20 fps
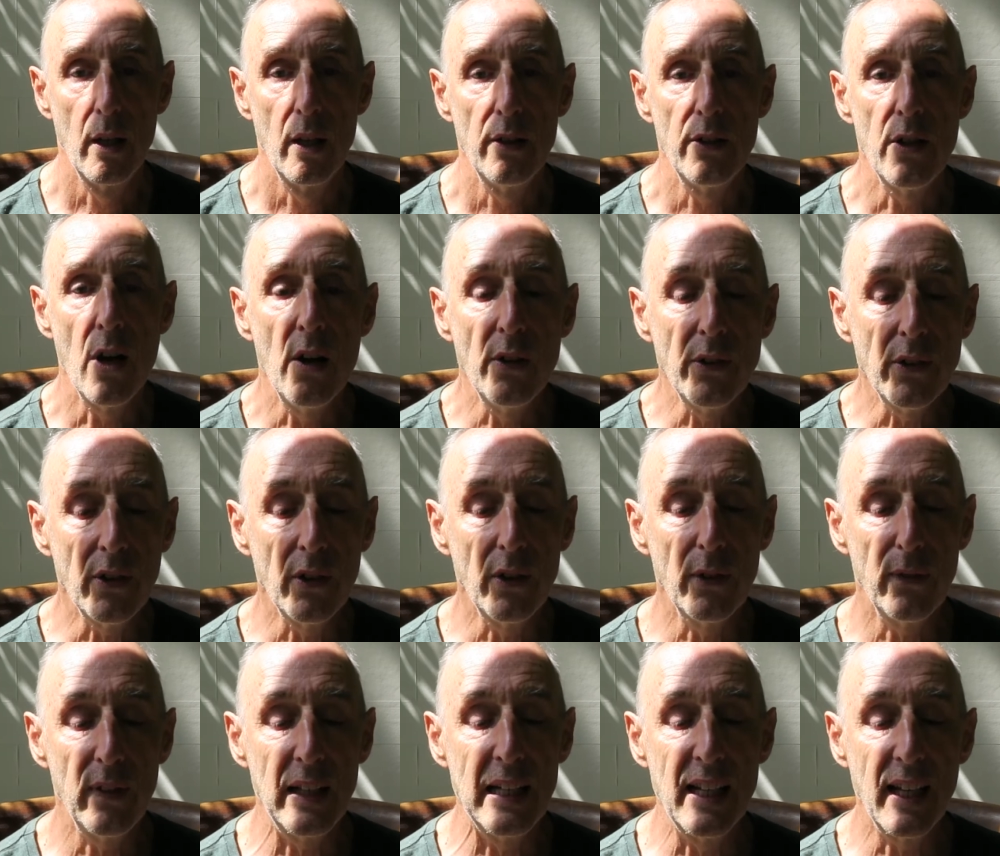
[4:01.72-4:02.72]
Dancers
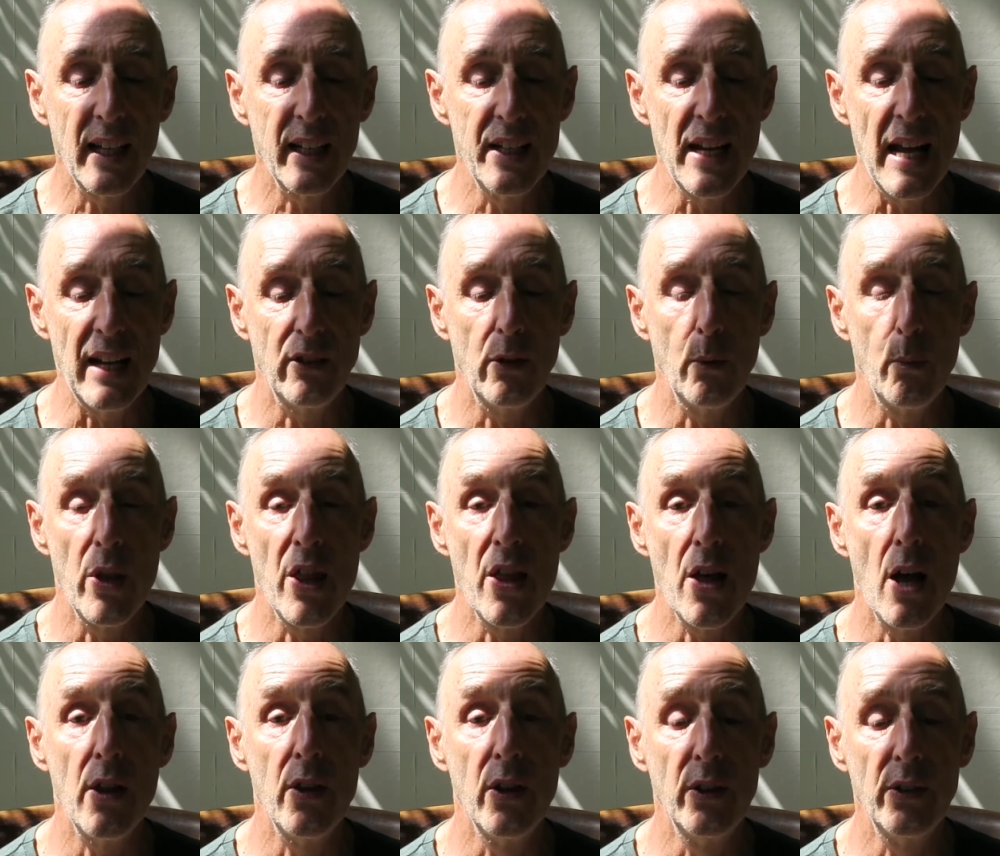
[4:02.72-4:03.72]
feeling connected with
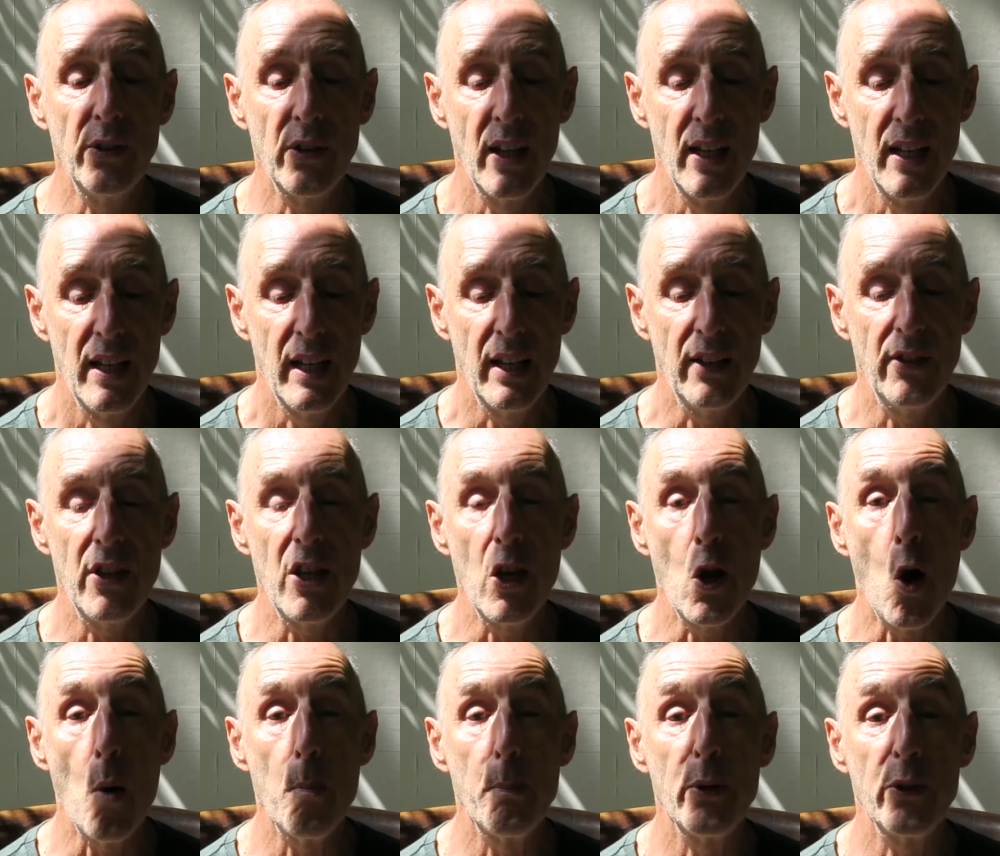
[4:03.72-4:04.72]
others is the
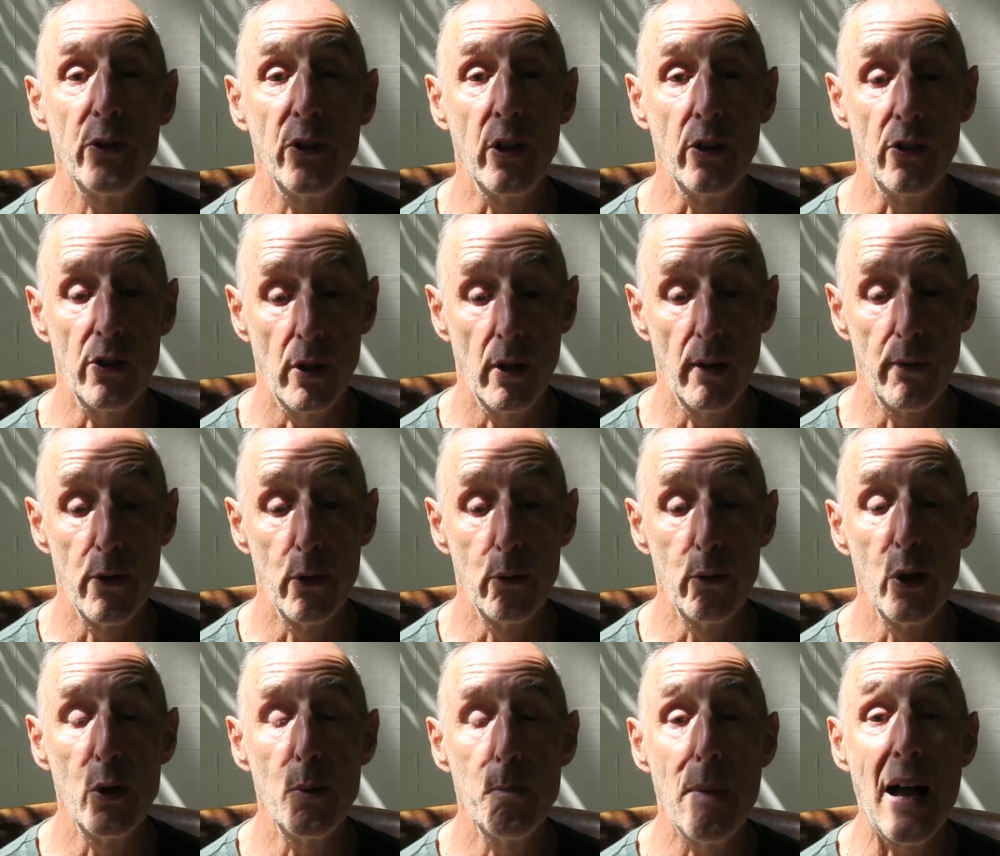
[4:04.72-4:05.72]
opposite of the
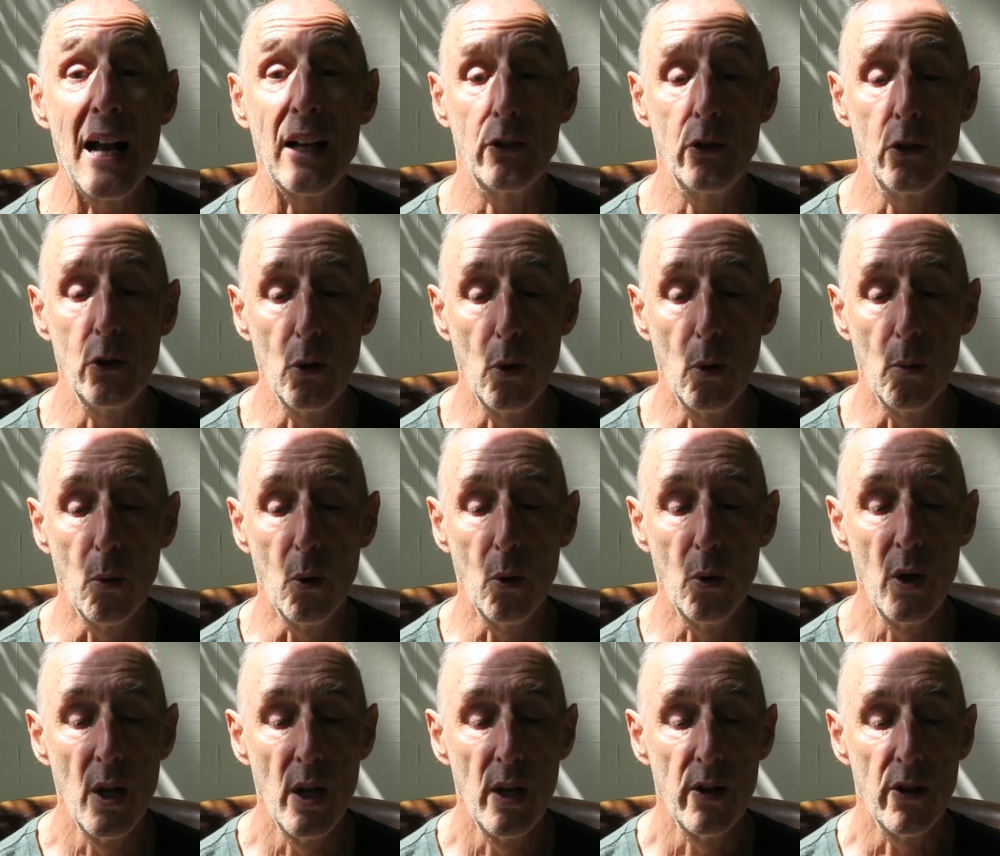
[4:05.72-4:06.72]
route back to normal
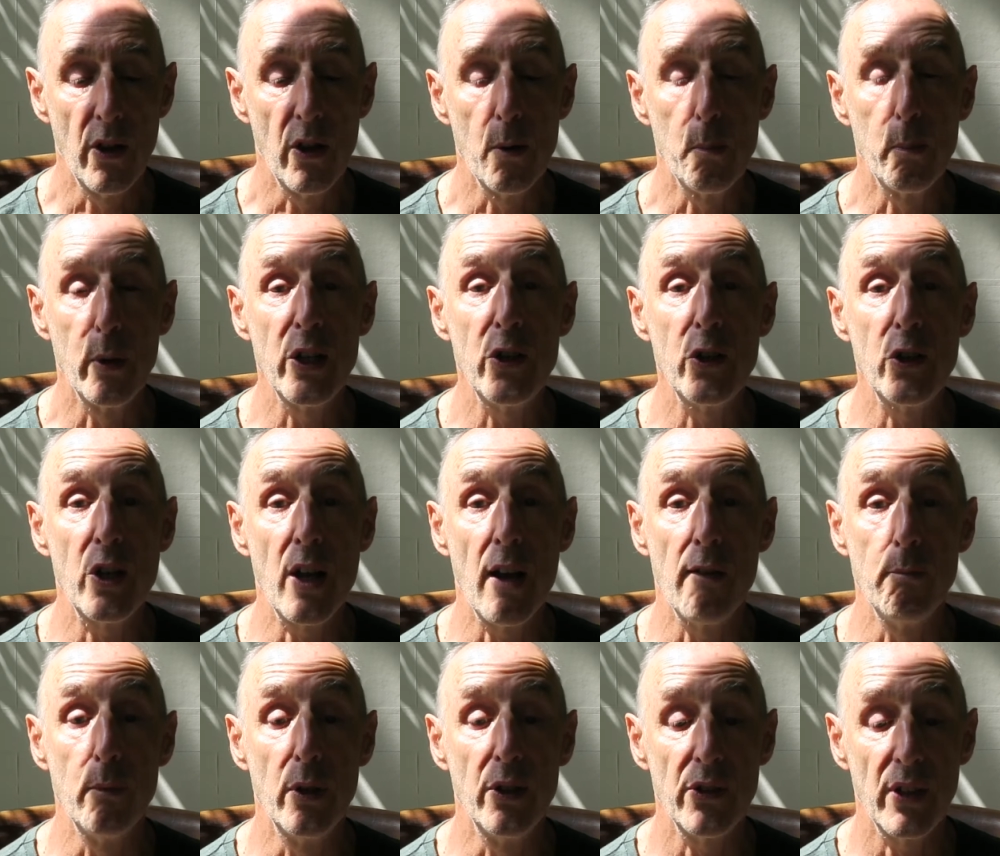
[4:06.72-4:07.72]
that the British
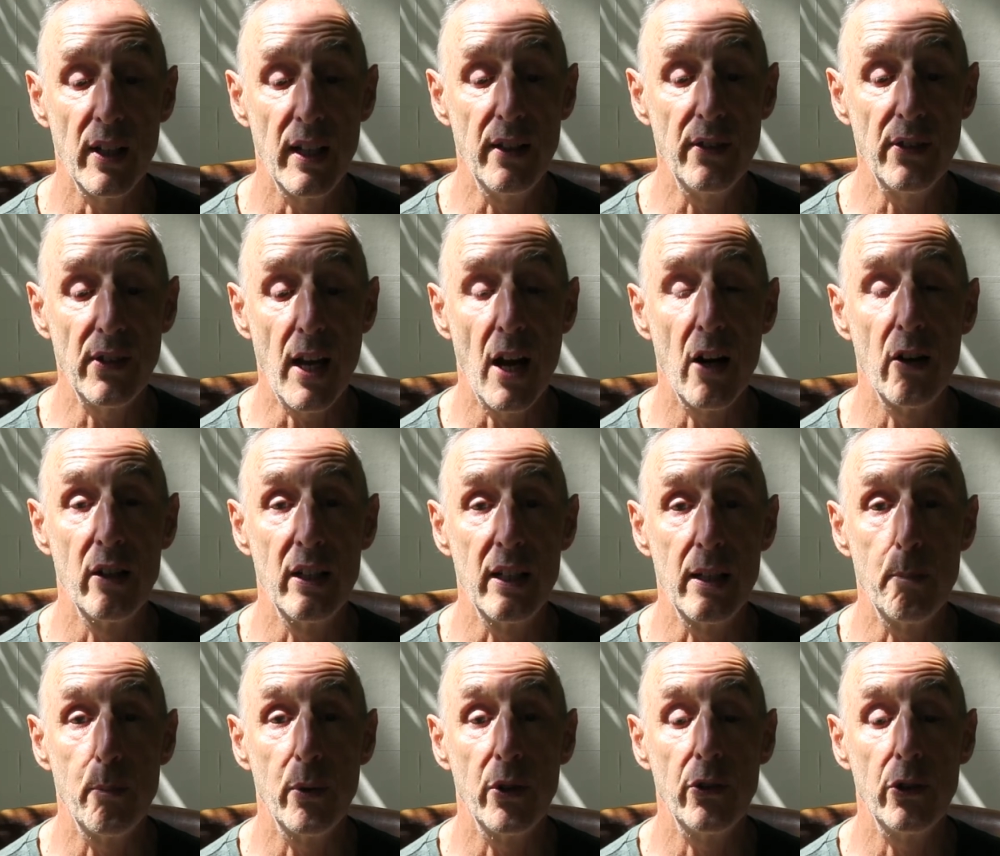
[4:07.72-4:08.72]
government is currently
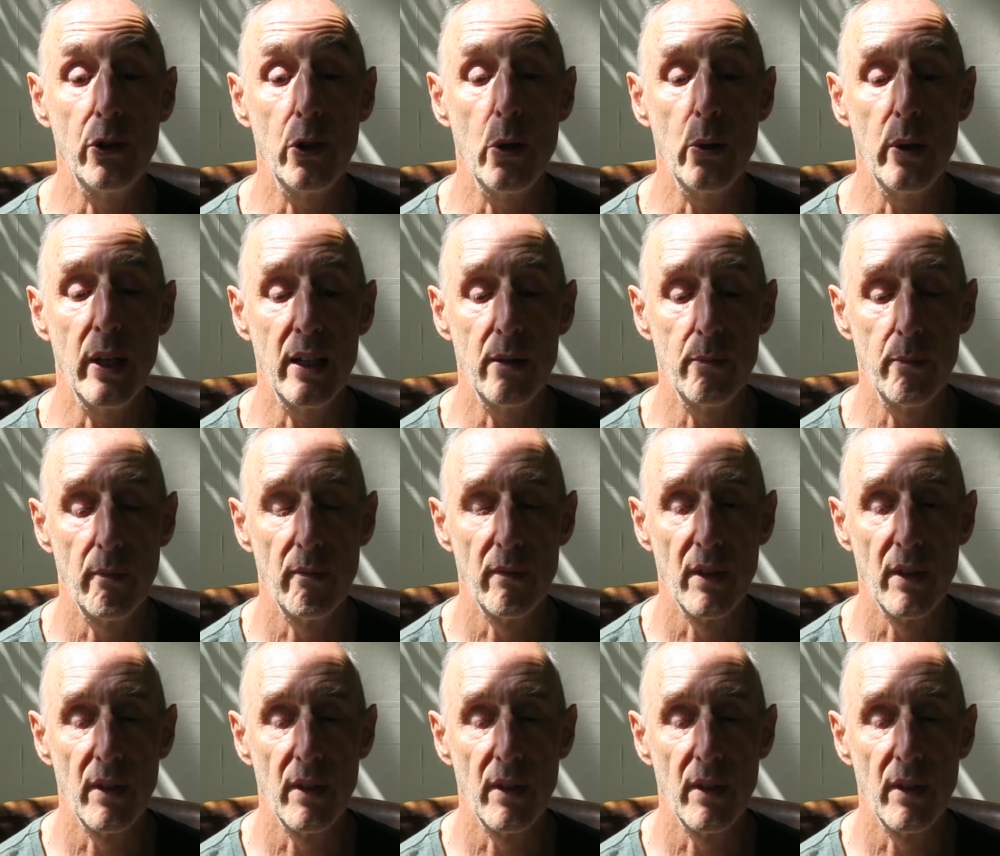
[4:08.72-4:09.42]
pursuing.